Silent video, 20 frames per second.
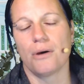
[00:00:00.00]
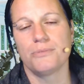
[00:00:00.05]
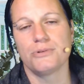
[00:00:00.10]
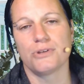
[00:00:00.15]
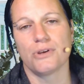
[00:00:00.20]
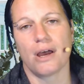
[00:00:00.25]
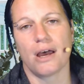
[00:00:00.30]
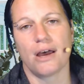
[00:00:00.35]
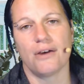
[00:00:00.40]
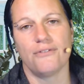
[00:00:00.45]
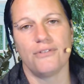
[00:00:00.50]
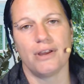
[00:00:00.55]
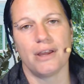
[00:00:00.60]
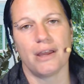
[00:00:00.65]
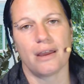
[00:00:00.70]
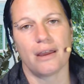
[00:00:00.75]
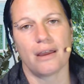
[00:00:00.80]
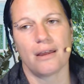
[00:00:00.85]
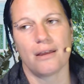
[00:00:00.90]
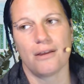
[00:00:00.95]
you're
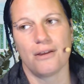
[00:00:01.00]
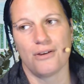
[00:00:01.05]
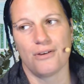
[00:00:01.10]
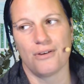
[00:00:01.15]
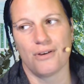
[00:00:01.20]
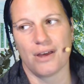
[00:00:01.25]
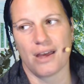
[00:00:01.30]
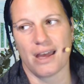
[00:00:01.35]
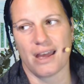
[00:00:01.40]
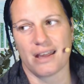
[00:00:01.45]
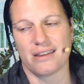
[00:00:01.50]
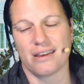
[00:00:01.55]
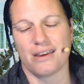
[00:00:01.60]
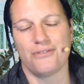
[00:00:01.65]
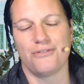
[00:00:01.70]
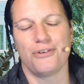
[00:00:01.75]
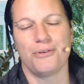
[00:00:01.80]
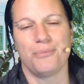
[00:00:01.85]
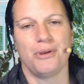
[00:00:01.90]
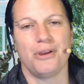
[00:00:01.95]
having at
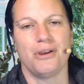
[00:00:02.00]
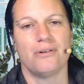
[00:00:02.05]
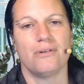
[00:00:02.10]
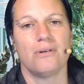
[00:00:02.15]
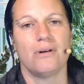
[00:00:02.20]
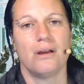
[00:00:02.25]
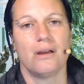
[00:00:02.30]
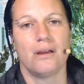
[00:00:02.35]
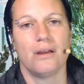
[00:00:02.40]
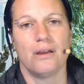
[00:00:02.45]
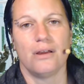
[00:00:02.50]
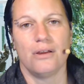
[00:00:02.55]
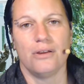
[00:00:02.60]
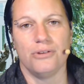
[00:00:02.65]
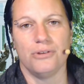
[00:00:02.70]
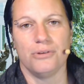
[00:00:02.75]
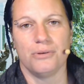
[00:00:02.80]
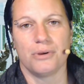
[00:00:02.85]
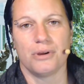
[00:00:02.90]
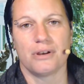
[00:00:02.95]
every meal,
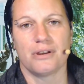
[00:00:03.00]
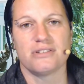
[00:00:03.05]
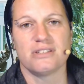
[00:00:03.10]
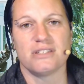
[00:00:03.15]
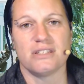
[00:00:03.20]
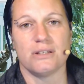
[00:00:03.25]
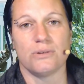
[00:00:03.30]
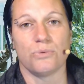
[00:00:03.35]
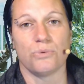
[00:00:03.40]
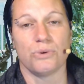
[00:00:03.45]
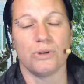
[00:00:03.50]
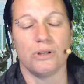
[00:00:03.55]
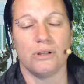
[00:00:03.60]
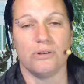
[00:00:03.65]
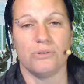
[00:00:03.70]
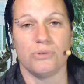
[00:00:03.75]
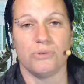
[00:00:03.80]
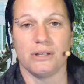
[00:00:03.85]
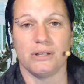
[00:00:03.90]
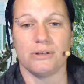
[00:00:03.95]
you're gonna see really,
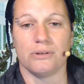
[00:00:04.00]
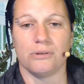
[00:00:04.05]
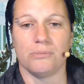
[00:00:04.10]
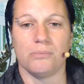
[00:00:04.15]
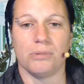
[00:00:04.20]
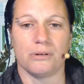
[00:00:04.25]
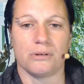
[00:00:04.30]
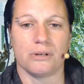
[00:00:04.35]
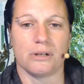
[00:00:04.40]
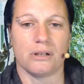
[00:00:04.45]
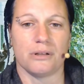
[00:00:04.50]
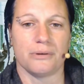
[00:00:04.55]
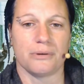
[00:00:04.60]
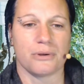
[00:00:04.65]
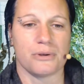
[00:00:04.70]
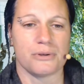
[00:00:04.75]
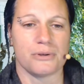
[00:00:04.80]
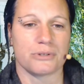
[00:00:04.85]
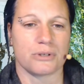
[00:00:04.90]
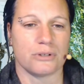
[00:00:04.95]
really good blood
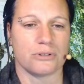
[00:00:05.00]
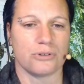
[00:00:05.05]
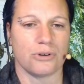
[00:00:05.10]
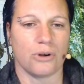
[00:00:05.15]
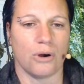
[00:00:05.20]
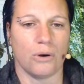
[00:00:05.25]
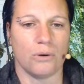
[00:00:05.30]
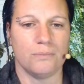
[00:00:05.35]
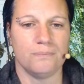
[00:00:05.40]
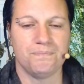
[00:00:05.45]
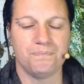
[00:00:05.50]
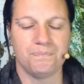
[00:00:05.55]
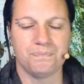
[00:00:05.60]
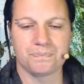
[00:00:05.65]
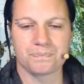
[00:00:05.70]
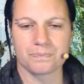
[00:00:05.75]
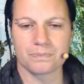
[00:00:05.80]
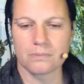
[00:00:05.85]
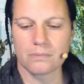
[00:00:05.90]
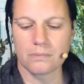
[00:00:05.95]
glucose control.
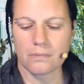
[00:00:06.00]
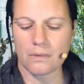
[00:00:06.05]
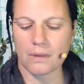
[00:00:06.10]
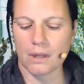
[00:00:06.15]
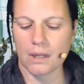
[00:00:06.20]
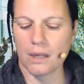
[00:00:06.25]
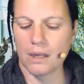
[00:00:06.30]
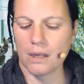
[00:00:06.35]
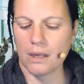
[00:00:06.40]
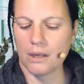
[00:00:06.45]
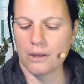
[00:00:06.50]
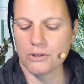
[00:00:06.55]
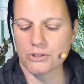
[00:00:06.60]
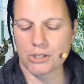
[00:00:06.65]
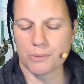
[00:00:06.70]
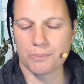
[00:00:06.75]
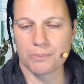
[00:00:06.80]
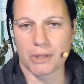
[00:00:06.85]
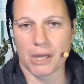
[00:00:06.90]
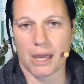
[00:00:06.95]

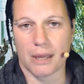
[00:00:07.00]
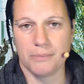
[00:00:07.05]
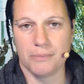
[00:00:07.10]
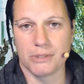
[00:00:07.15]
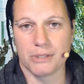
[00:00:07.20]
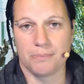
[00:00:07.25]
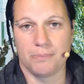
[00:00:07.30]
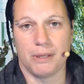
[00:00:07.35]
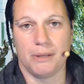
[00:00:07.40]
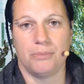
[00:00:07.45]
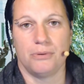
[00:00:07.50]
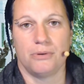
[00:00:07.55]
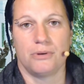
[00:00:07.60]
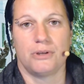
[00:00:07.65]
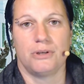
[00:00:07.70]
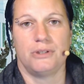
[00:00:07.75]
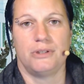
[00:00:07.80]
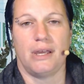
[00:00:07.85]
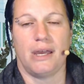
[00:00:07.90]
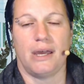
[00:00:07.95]
Sometimes people
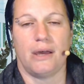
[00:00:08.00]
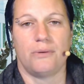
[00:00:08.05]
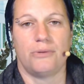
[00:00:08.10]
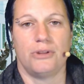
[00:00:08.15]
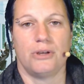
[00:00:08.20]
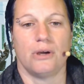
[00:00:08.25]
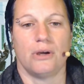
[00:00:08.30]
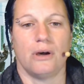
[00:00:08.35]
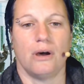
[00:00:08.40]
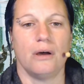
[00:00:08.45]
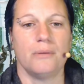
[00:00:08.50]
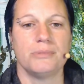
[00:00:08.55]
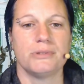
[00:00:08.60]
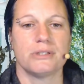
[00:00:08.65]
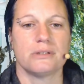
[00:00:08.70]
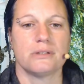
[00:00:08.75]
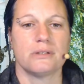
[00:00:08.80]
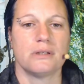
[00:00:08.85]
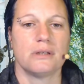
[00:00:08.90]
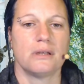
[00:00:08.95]
cut out the
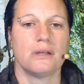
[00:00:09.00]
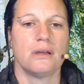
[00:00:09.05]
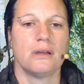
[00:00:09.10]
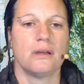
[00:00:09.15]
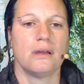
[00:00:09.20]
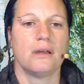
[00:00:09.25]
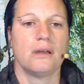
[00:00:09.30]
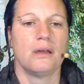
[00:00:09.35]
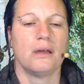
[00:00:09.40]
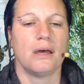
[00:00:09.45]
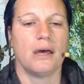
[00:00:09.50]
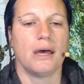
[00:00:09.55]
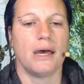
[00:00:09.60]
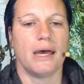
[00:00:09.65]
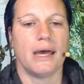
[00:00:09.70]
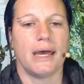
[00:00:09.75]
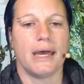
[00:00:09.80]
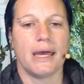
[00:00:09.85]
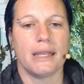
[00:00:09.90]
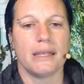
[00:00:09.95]
carbs
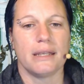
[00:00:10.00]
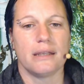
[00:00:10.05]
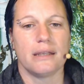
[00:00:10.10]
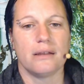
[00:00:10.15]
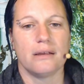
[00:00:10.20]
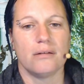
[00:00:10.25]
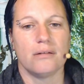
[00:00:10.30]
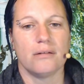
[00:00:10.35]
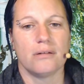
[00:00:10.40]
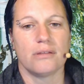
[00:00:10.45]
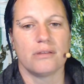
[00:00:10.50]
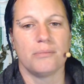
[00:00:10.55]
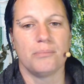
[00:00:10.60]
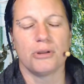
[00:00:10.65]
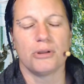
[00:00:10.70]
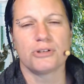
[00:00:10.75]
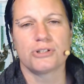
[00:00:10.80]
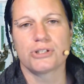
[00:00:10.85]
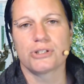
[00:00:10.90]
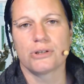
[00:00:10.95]
and the
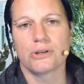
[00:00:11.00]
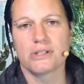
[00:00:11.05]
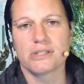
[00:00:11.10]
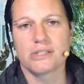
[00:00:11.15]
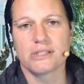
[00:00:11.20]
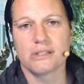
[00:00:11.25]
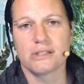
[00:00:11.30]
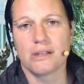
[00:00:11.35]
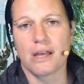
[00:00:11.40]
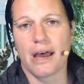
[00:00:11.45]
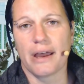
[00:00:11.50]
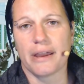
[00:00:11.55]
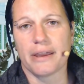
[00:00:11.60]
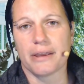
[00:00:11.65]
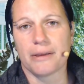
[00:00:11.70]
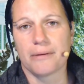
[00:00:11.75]
blood sugar is still high.